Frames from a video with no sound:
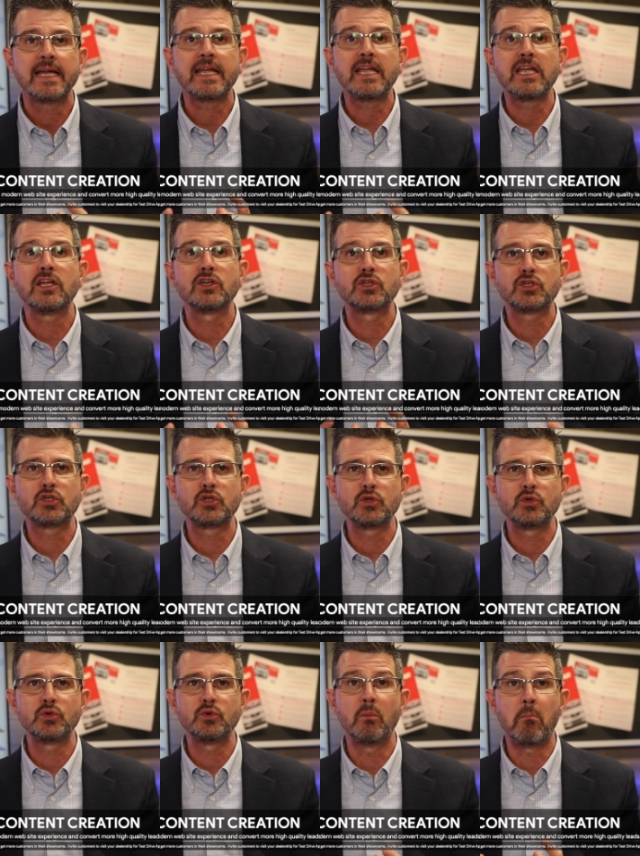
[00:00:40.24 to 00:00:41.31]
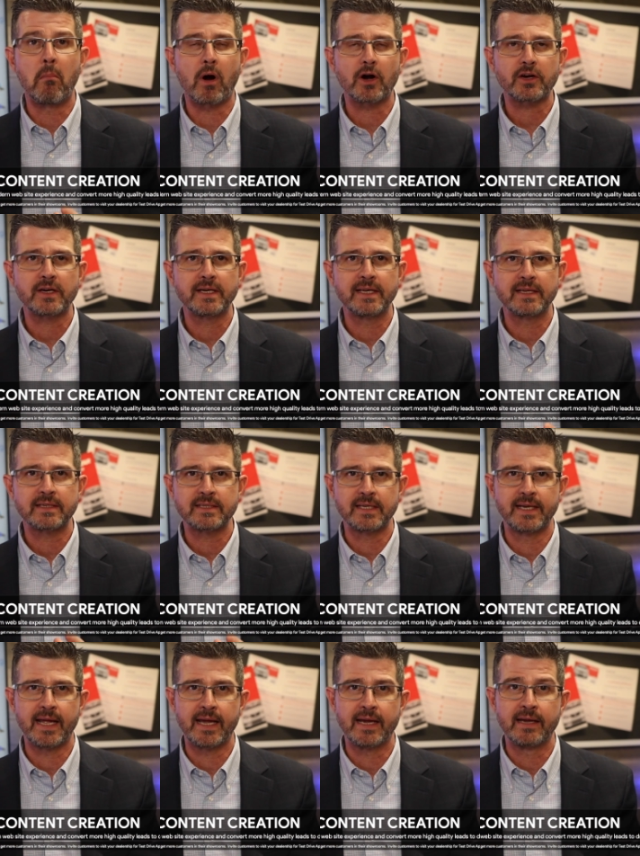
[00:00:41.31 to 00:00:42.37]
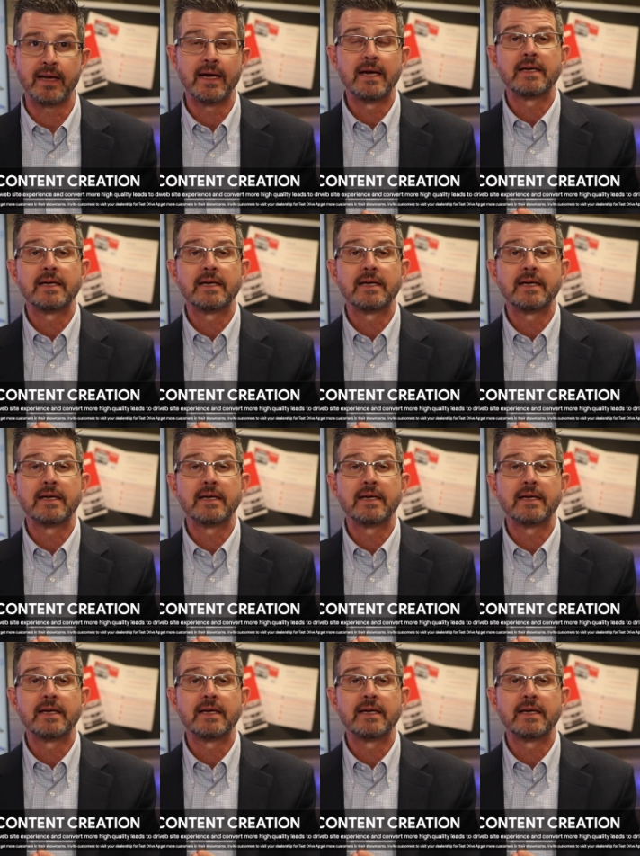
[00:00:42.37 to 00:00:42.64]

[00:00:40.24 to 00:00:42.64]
into marketing today,